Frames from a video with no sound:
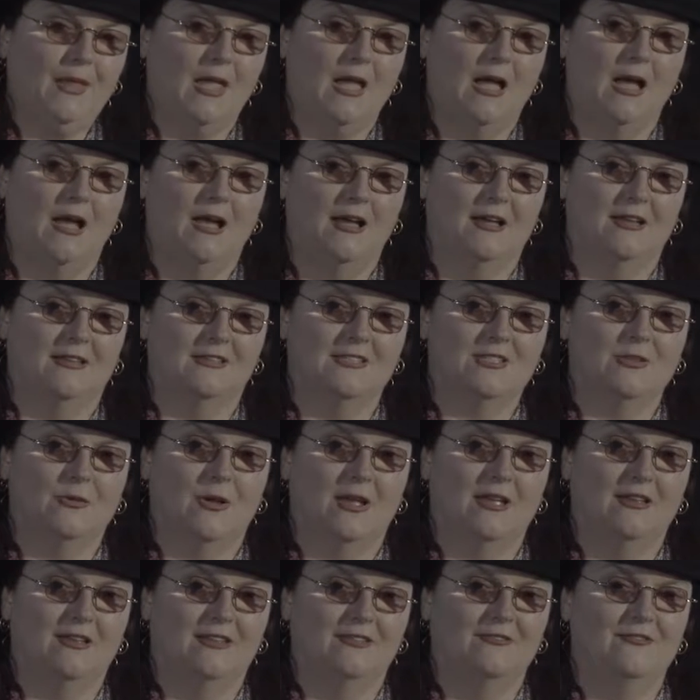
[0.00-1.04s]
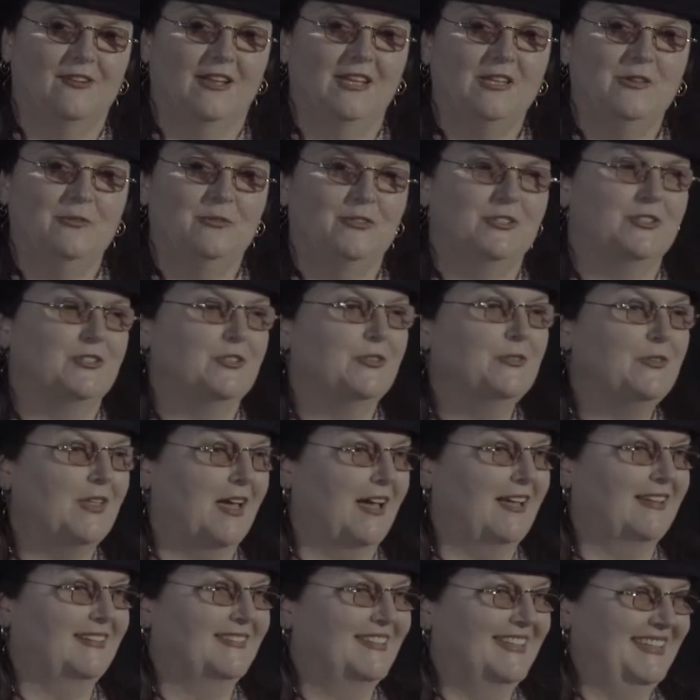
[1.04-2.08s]
So I invite you to do
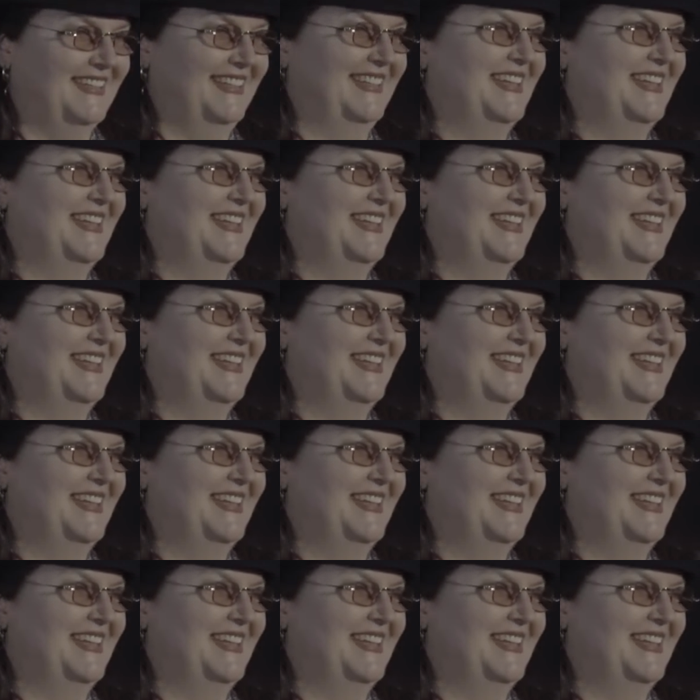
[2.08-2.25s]
that.